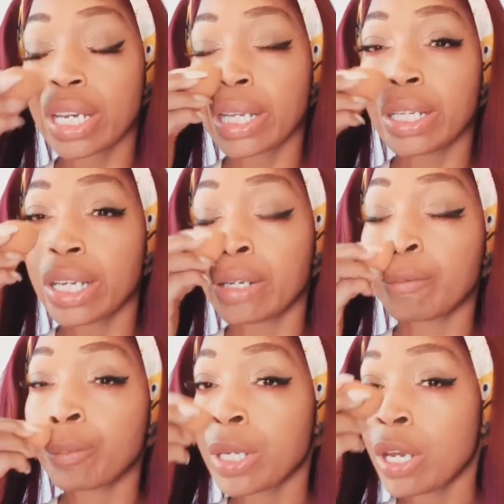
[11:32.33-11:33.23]
And then
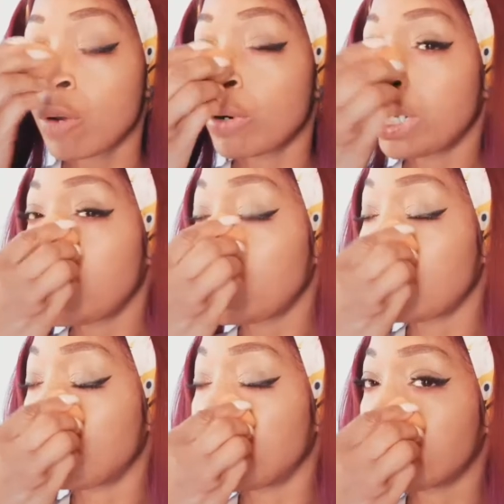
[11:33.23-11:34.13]
what he
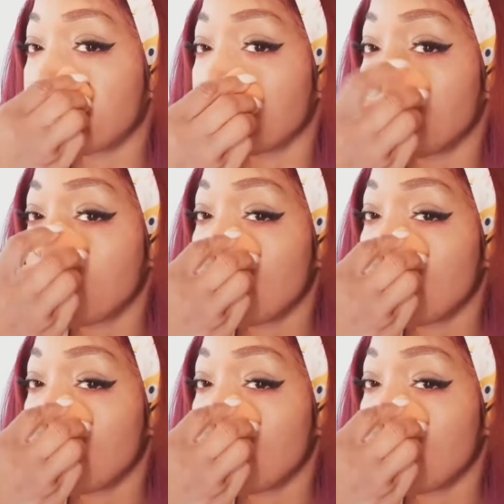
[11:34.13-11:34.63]
had mentioned,